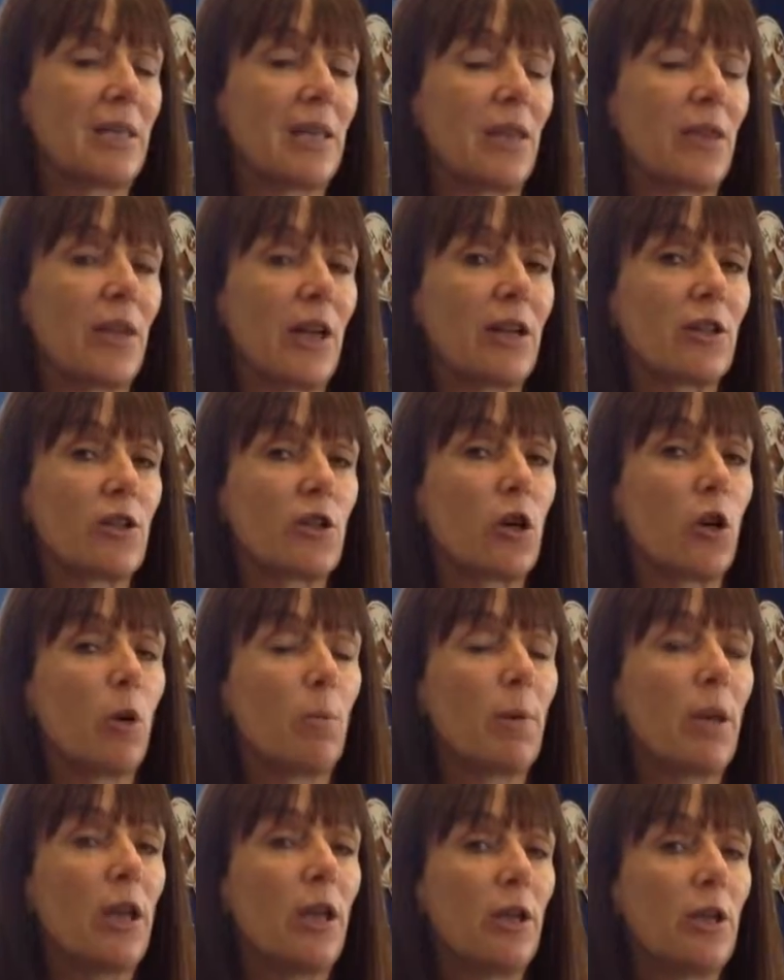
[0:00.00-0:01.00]
And that
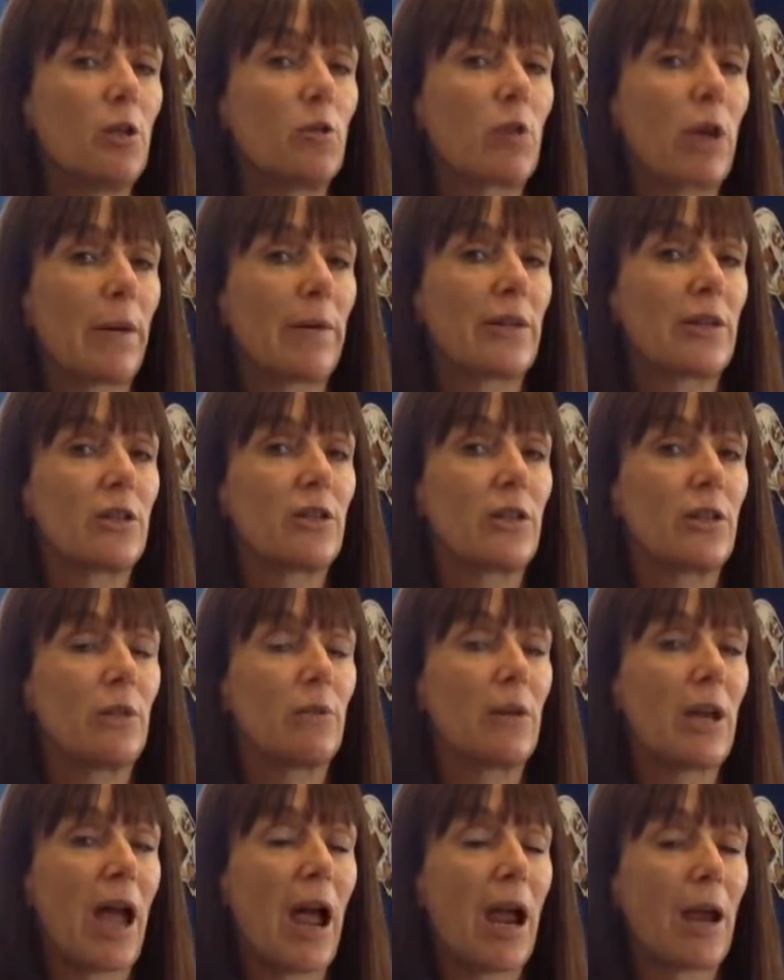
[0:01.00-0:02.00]
job you're going to do
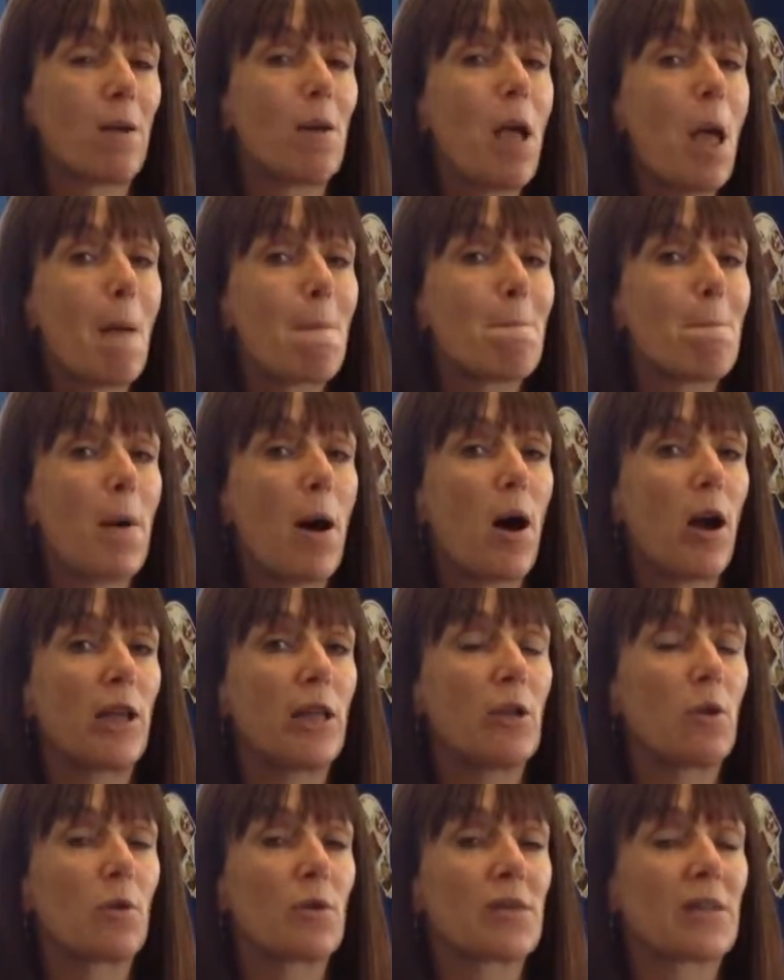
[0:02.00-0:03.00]
now by
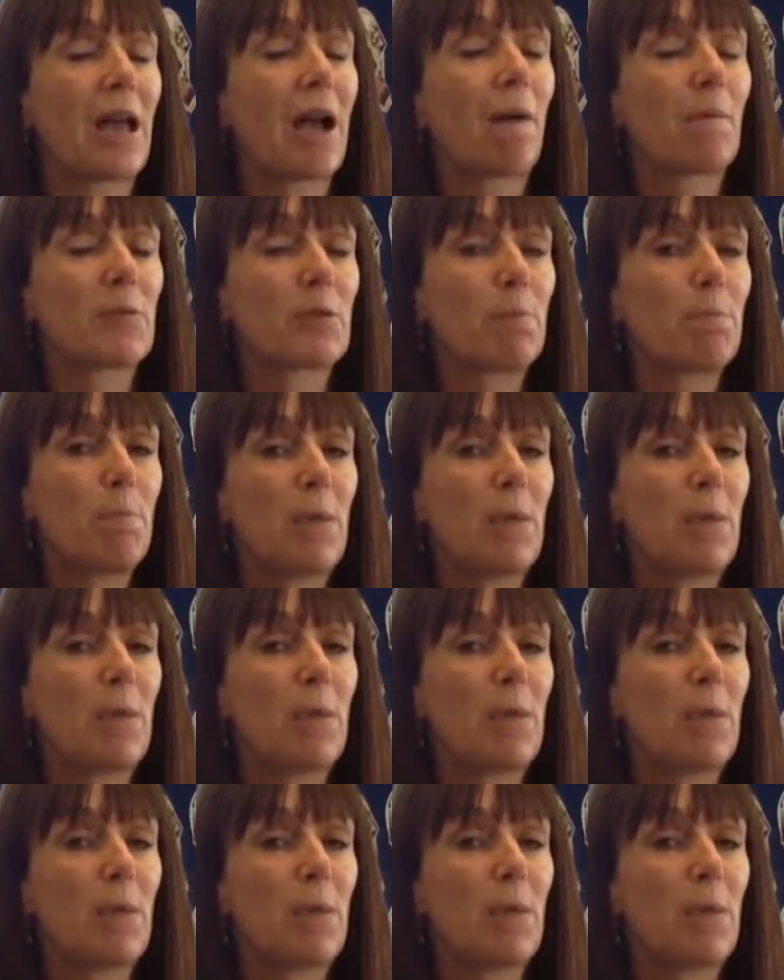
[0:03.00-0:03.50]
yourselves.